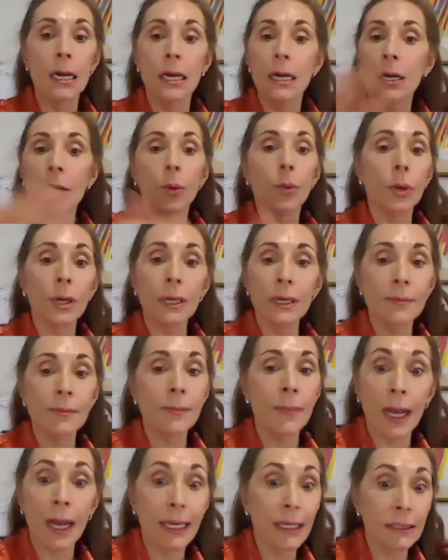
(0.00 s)
One of
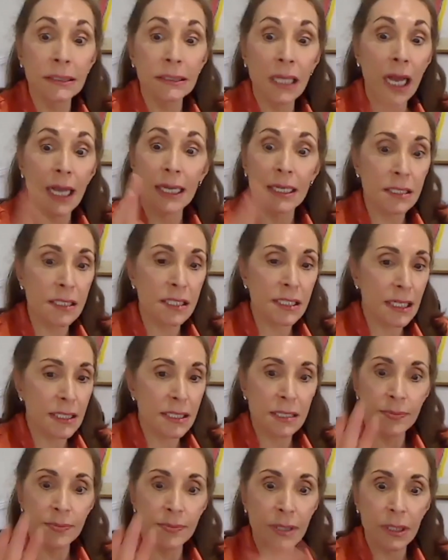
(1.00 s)
my clients said
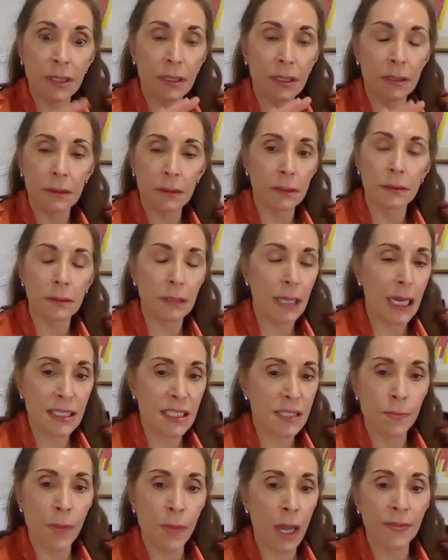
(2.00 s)
to me last
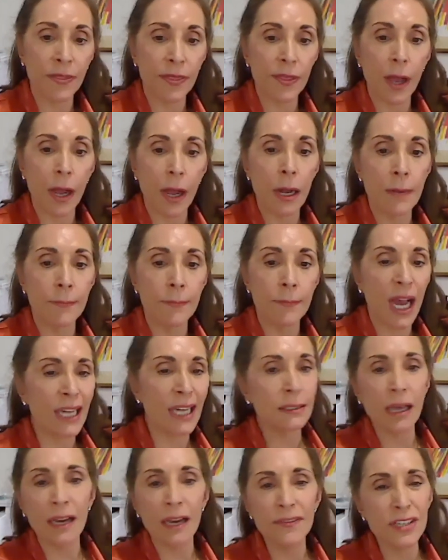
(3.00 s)
month, I
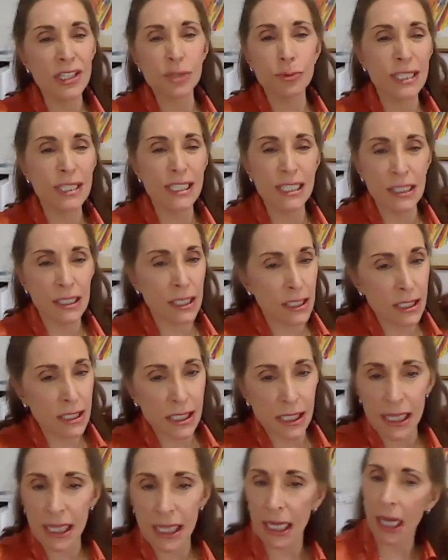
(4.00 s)
love this resiliency
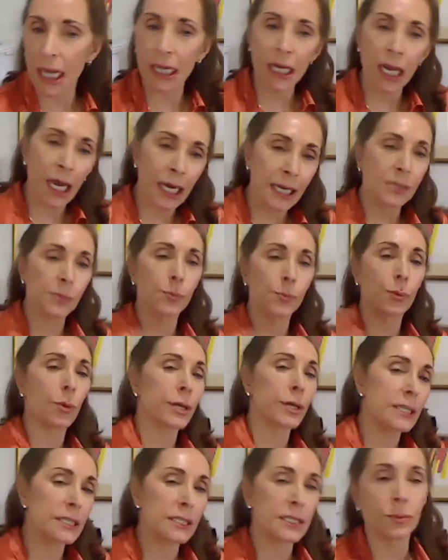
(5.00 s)
thing. I kind of brought
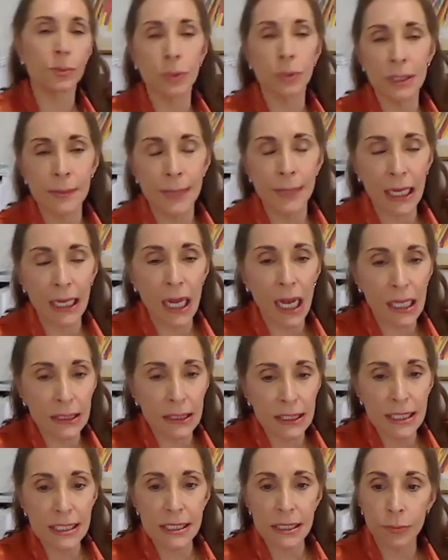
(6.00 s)
it to one of my
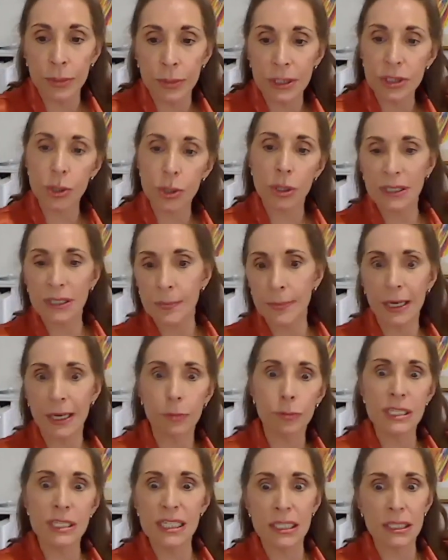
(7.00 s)
colleagues, and we talked about
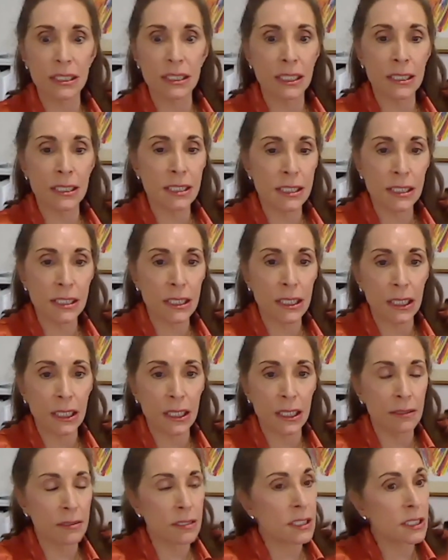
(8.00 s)
resiliency
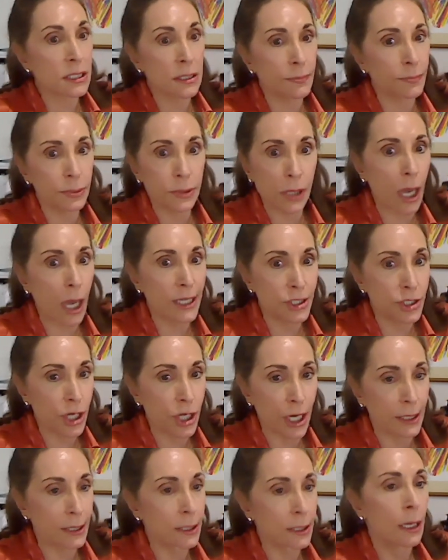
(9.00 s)
in the supply chain.